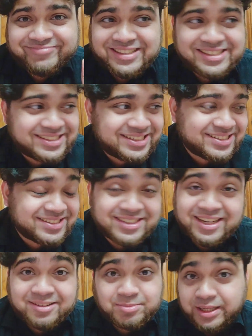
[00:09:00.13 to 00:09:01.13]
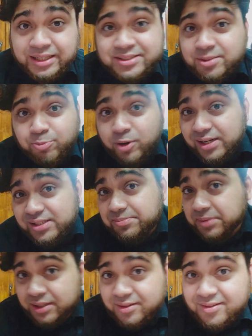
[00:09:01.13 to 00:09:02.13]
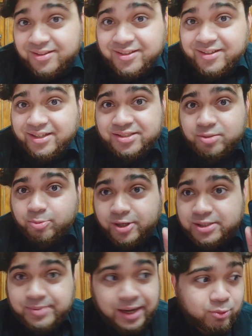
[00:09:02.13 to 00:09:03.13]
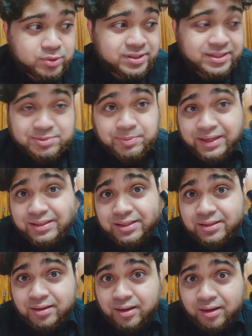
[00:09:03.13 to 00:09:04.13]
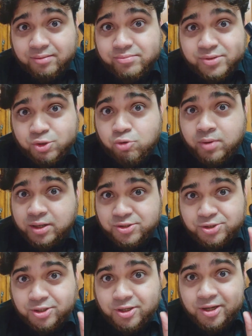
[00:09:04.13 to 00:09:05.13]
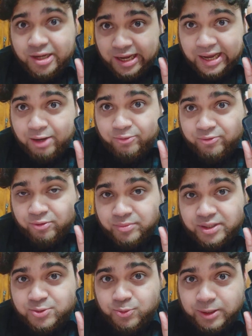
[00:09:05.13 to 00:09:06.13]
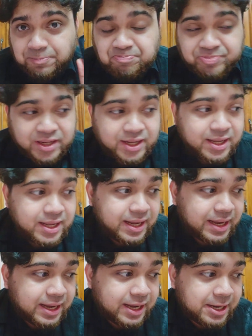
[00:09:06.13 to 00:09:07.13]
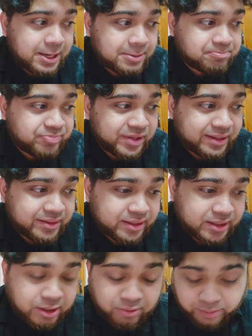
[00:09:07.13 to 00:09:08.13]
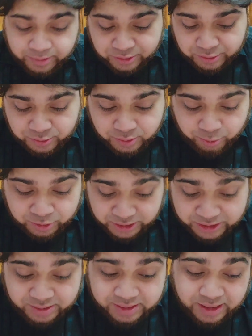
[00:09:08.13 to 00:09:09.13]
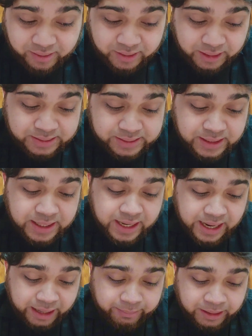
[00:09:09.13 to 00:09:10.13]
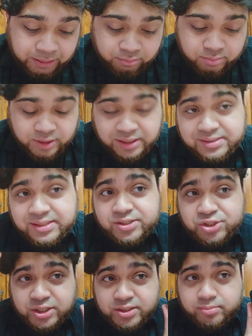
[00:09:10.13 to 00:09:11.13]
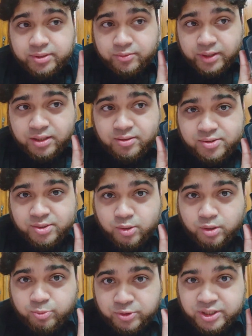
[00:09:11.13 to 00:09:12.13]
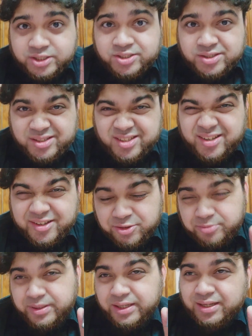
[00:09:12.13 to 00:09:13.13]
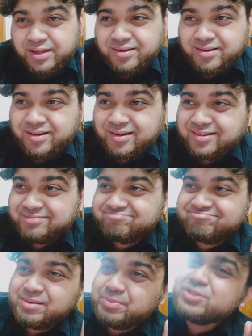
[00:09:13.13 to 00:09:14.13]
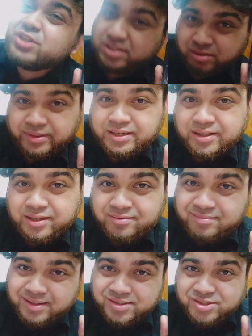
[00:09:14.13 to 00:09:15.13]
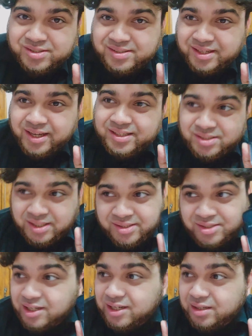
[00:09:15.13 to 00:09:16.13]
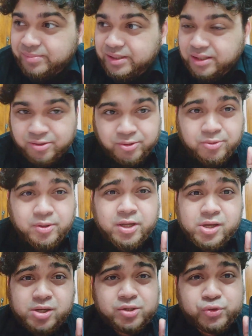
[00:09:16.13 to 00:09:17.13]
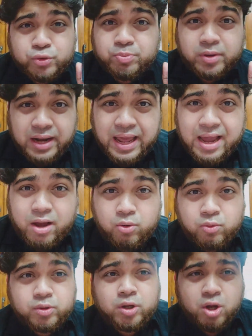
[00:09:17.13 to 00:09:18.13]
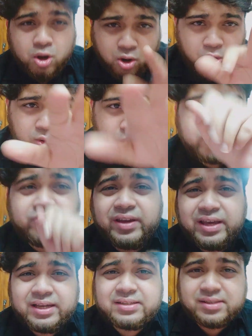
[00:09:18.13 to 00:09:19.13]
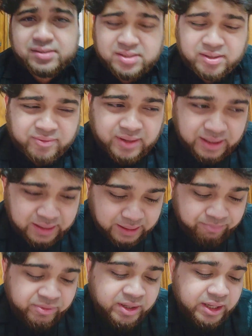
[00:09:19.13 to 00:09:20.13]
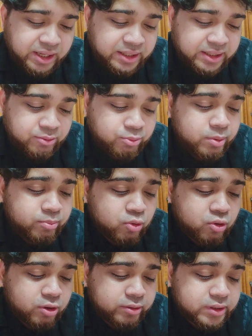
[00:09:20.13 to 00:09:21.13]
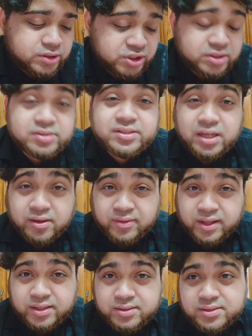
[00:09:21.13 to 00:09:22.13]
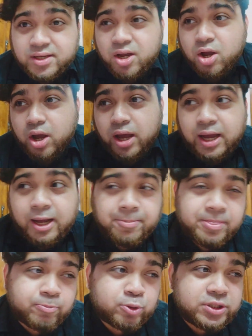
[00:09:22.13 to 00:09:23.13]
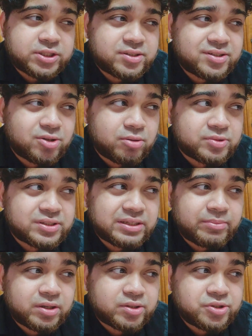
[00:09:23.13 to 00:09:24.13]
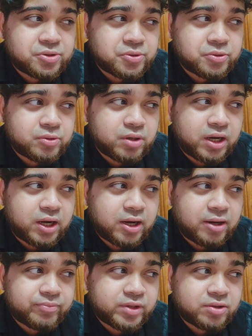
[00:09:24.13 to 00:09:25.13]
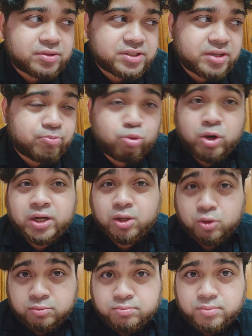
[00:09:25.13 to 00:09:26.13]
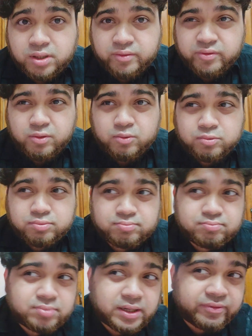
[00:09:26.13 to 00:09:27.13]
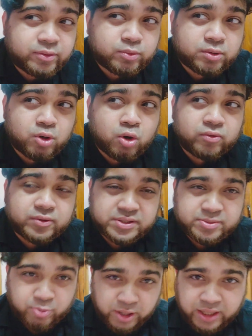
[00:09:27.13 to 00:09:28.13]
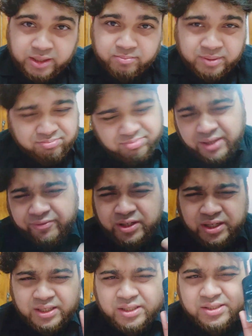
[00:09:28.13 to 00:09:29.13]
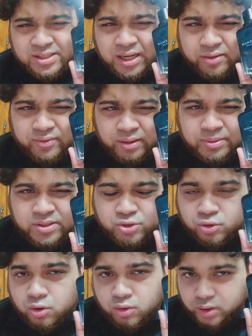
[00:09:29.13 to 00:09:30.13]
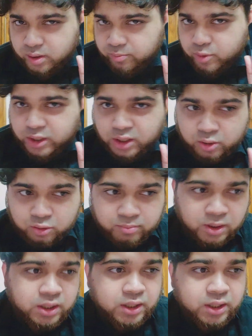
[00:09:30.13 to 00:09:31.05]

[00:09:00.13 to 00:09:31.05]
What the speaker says: This is it surprised me. It surprised me. I wasn't expecting so much out from this one. And then now coming to the projection side of things, I mean, it says gentleman, right? So the projection is going to be a bit gentlemanly. Let's just say it's not gonna be, you know, super loud on your face and stuff like that. It will be more on the gentle side of things. The projection is almost similar to you could say Prada L'Homme if you would overspray it, but definitely it is kind of a bit stronger than Prada L'Homme.